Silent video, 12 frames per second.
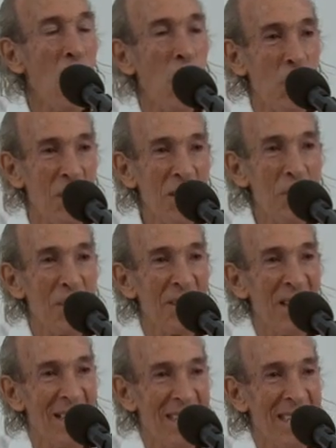Oh, this was,
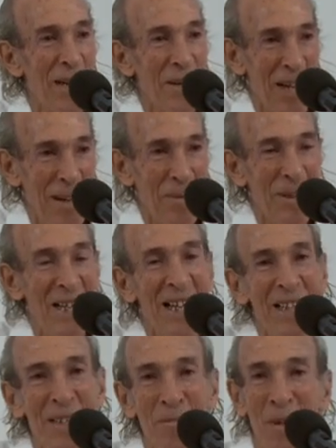yes.
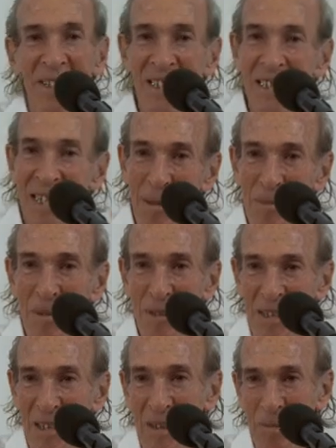Mother has named
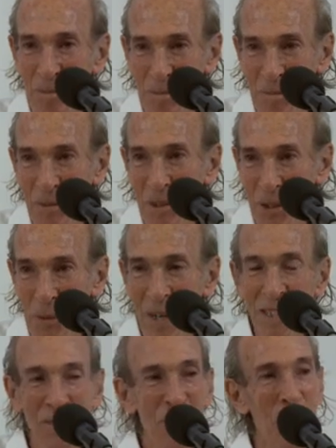
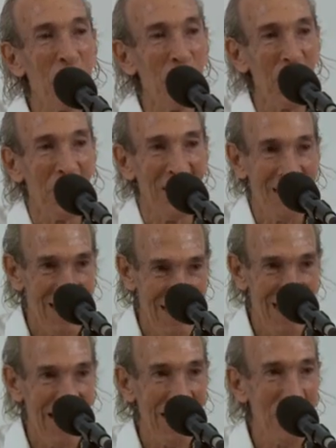quite a few progress.
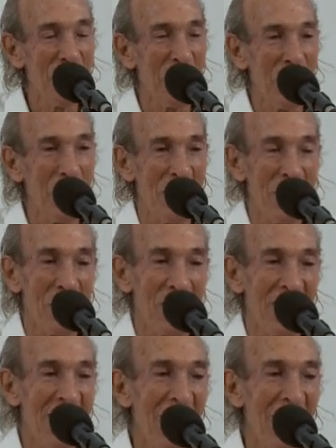Thank you for the question.